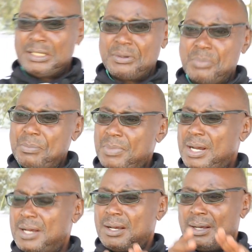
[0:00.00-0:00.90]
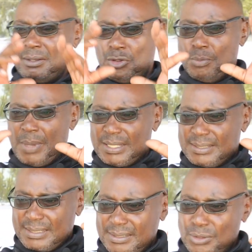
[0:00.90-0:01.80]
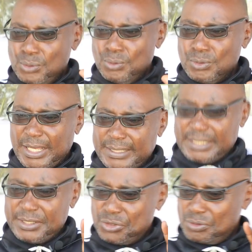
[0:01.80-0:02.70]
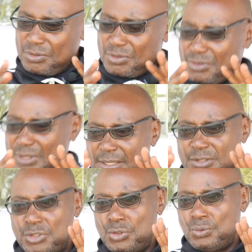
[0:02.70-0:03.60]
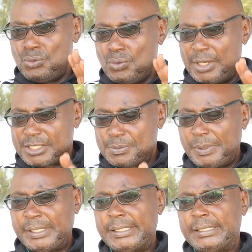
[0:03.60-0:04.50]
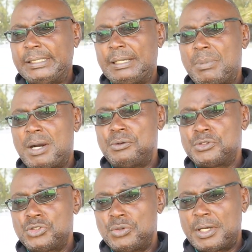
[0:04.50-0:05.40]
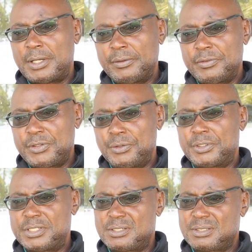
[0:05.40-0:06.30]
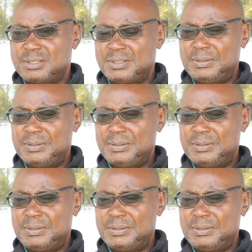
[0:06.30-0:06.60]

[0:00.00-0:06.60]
Remember, you must do citations as you explain about your theories.